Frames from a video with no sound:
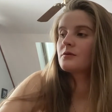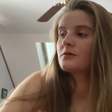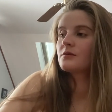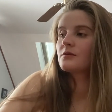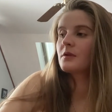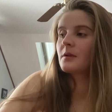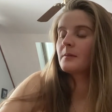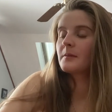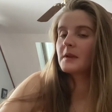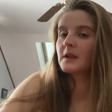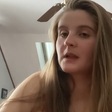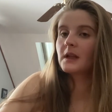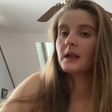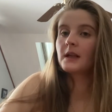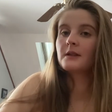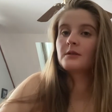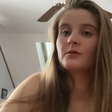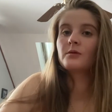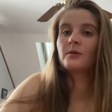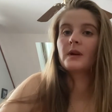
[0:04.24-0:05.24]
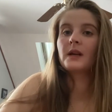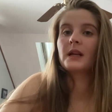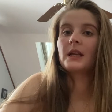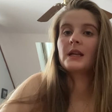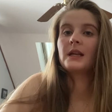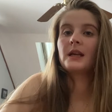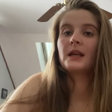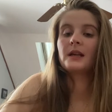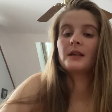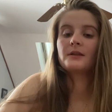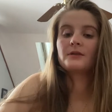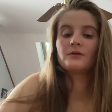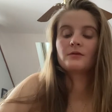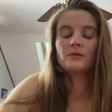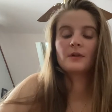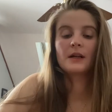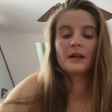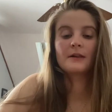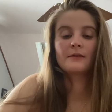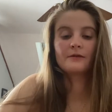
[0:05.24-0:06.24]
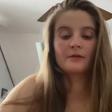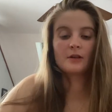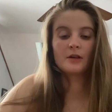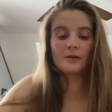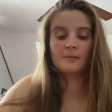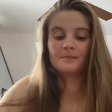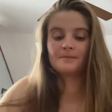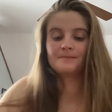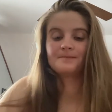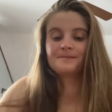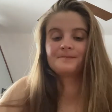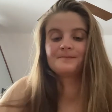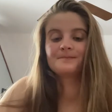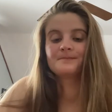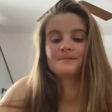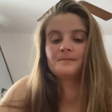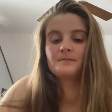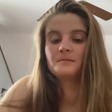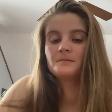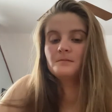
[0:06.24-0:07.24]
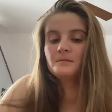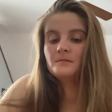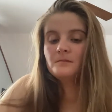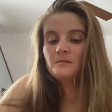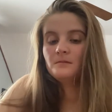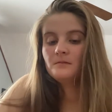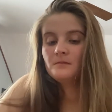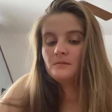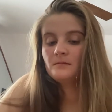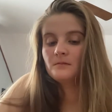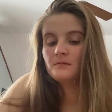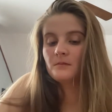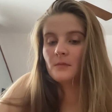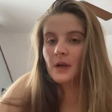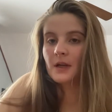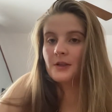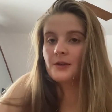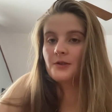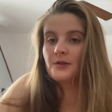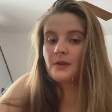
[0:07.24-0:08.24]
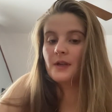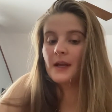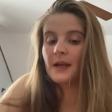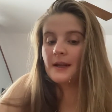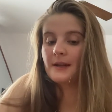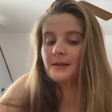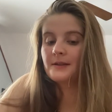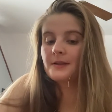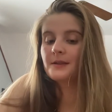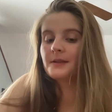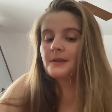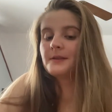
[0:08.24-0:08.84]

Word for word: something like 20 days away from my due date.